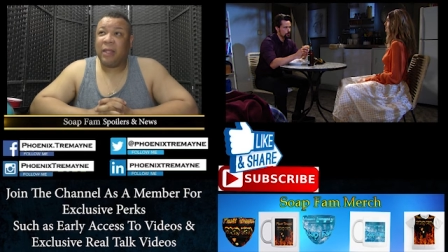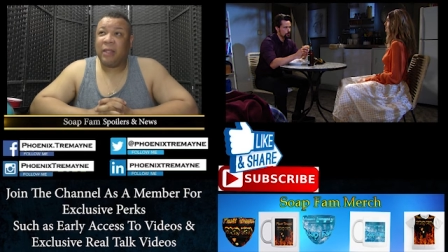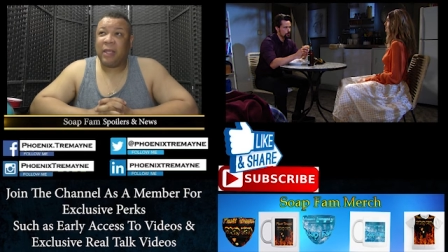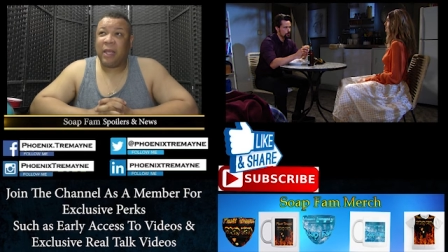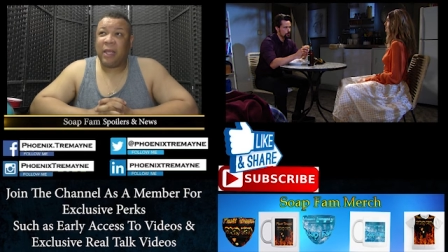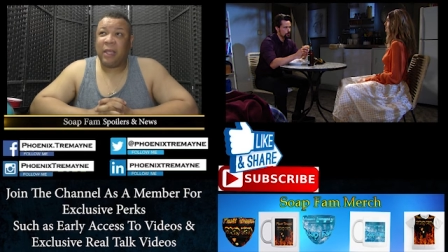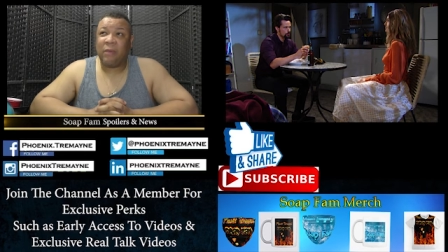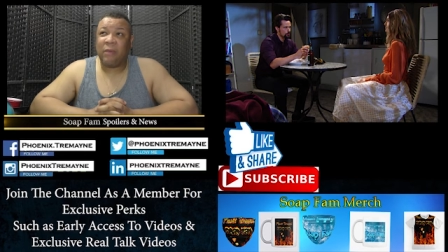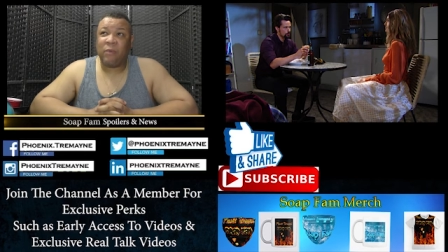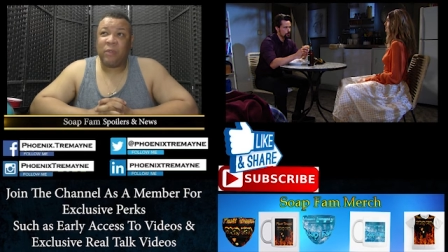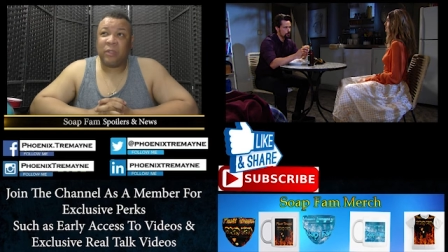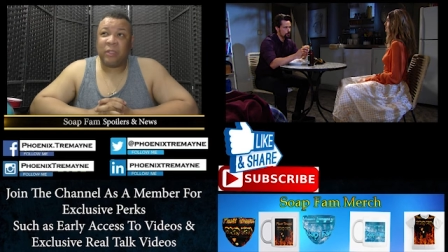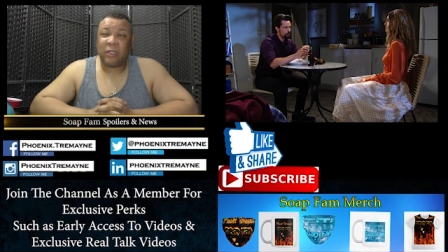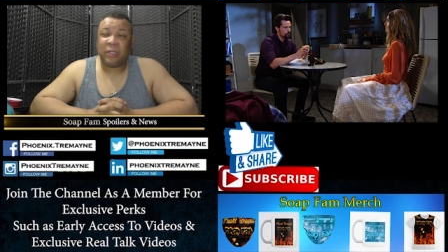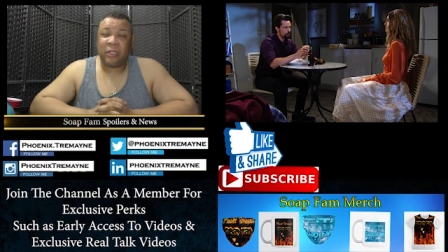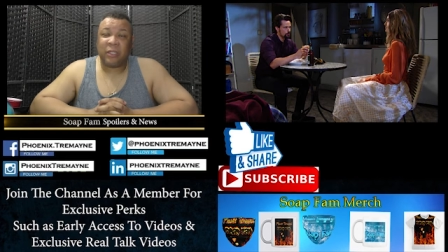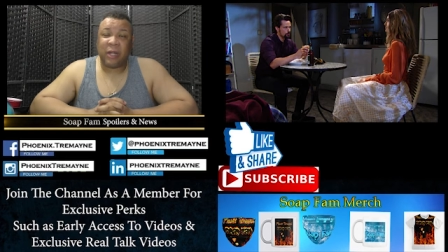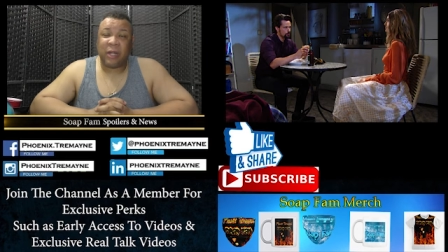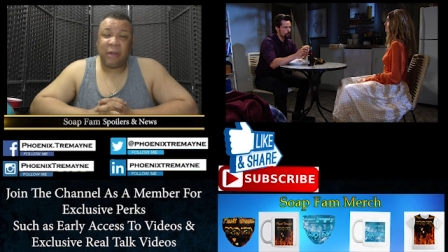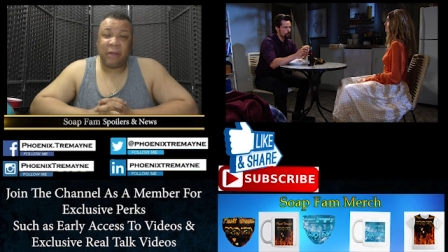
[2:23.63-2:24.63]
that he wants to
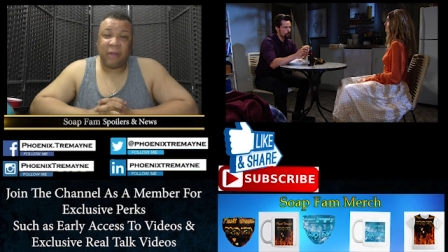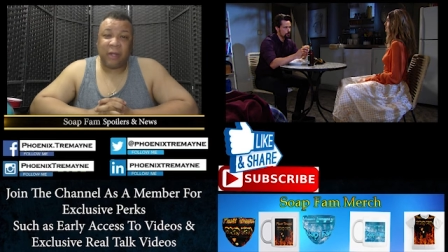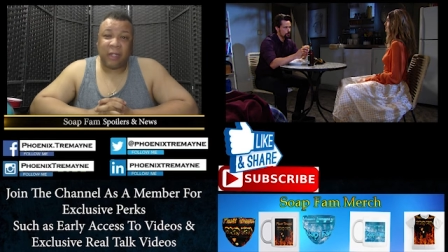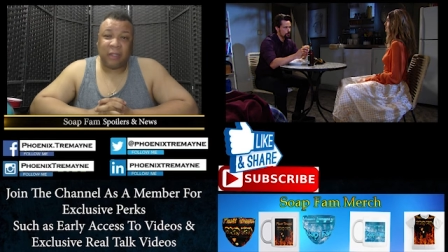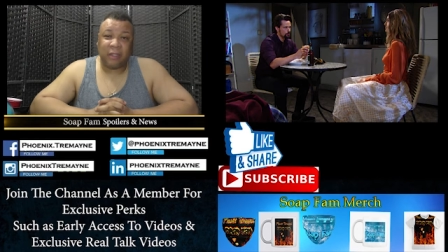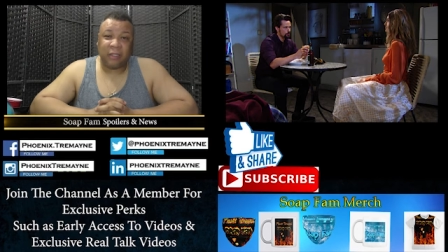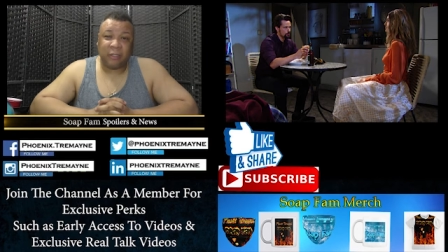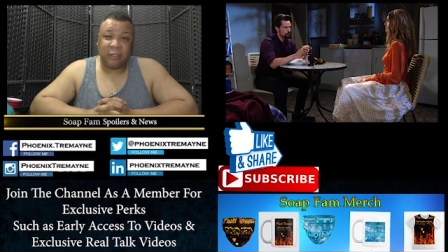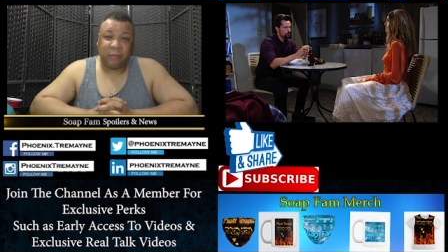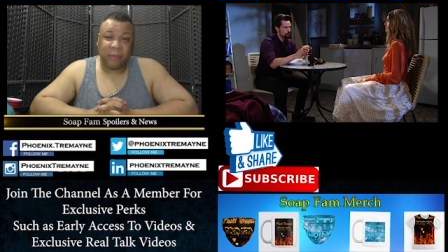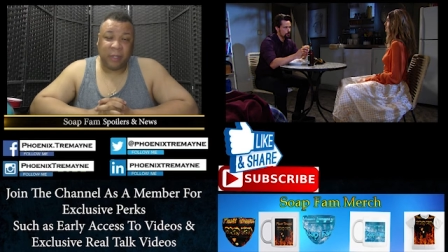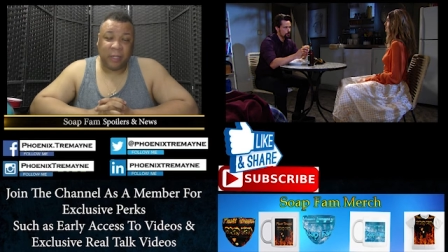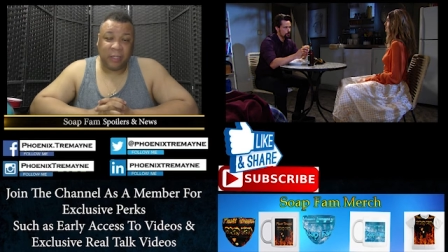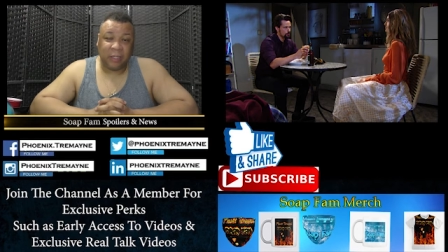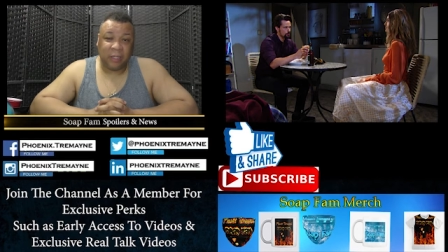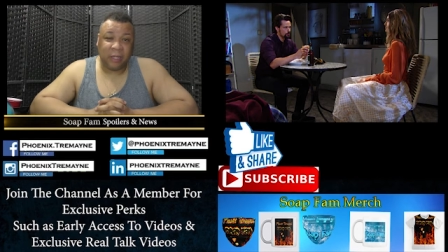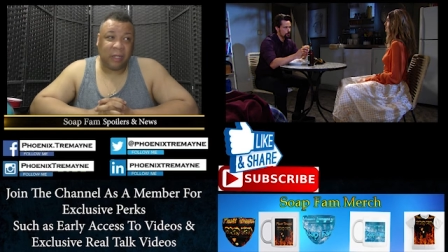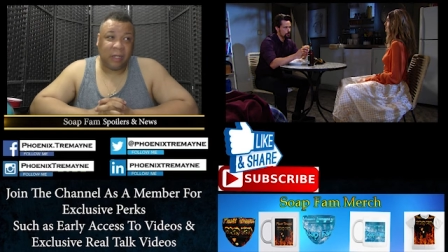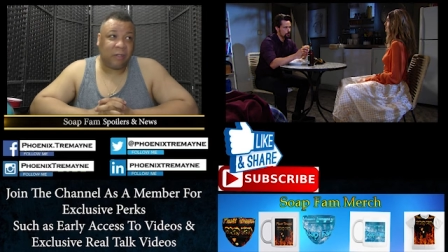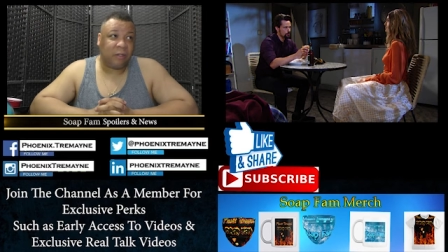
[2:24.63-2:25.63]
share it at this
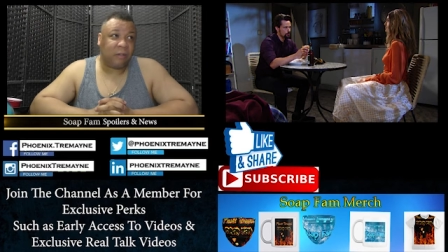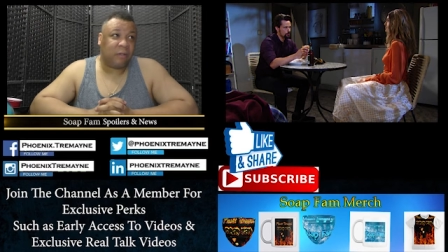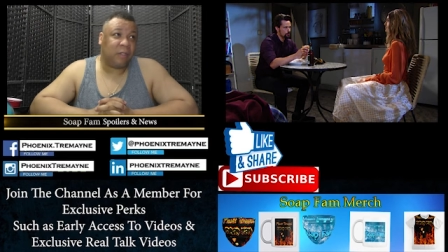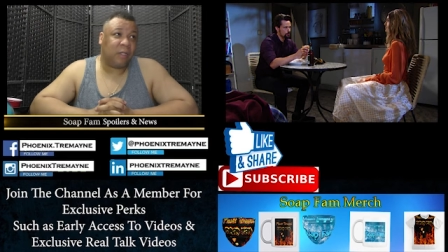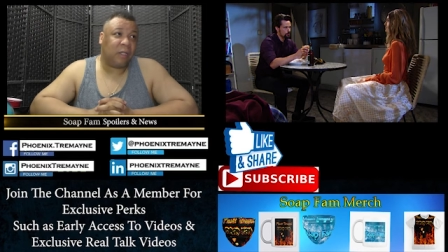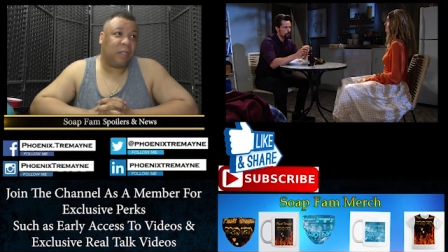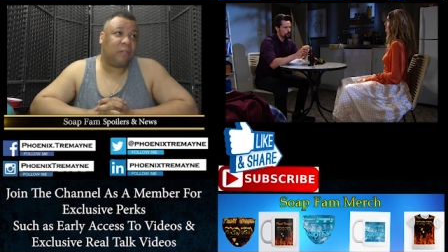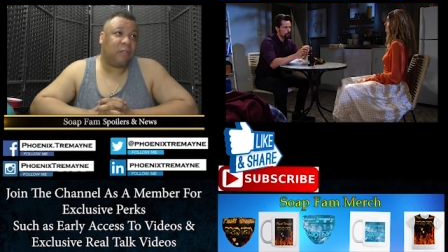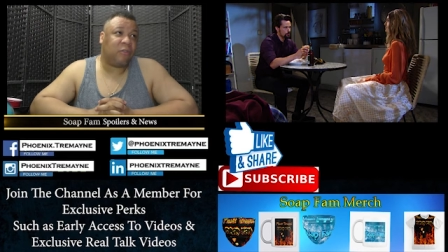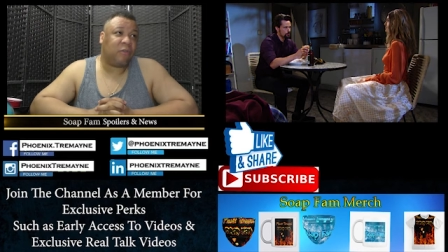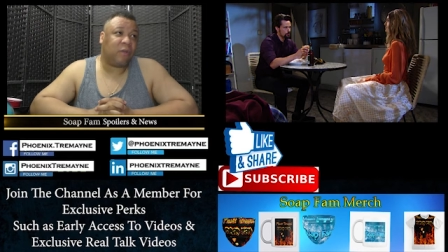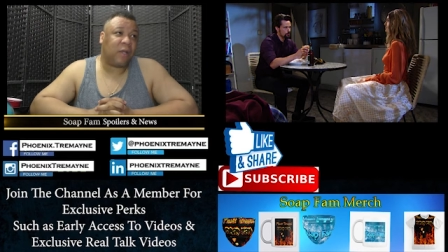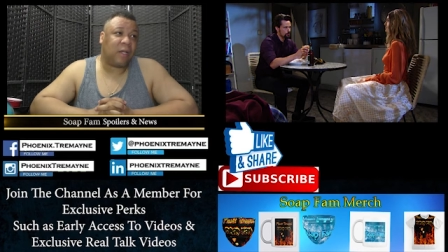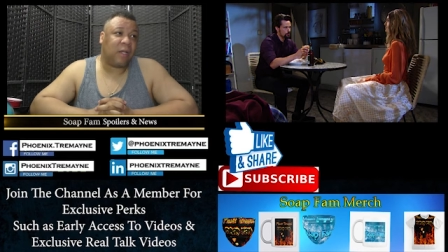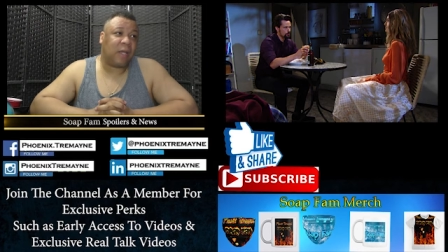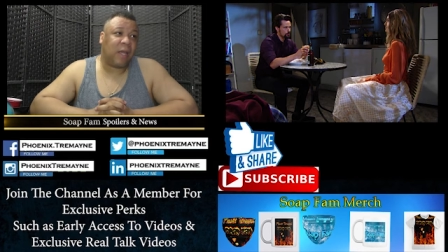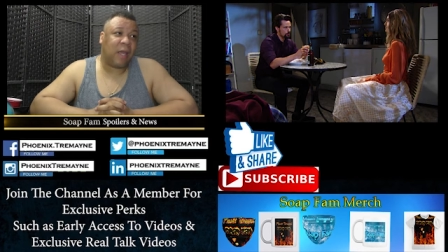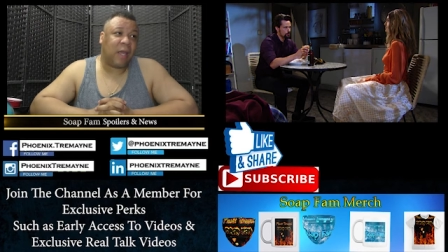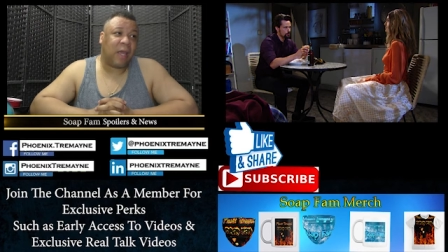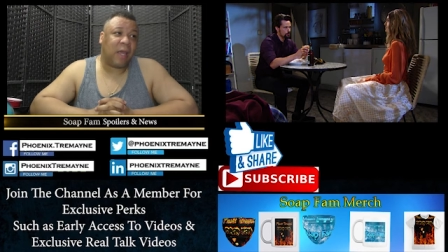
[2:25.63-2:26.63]
big dinner that he's trying
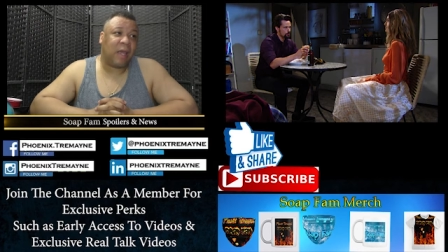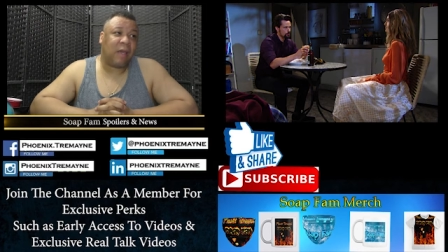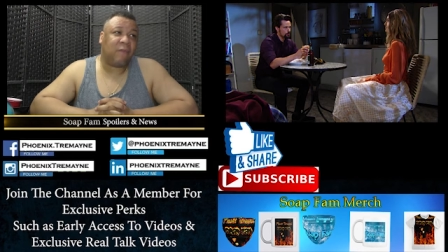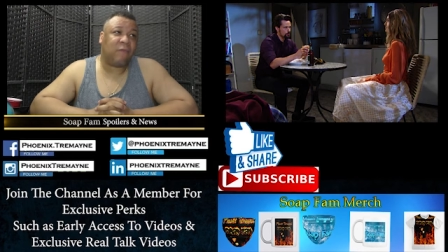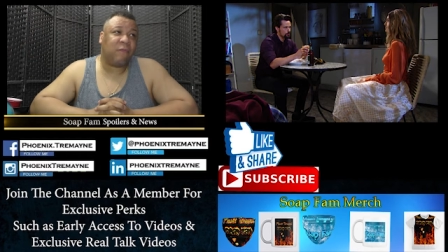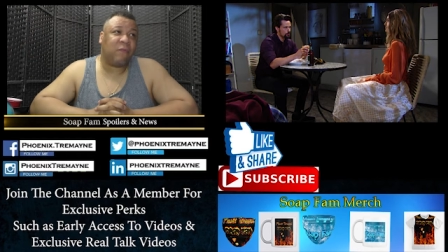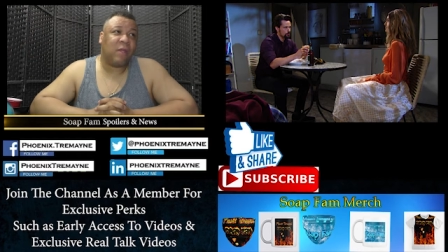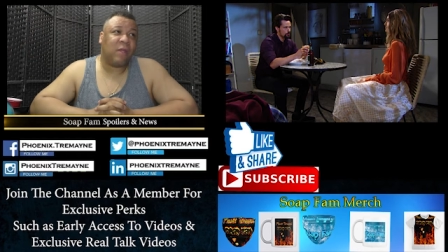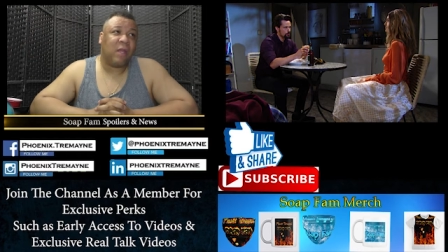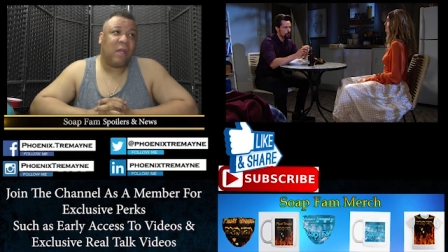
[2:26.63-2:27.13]
to have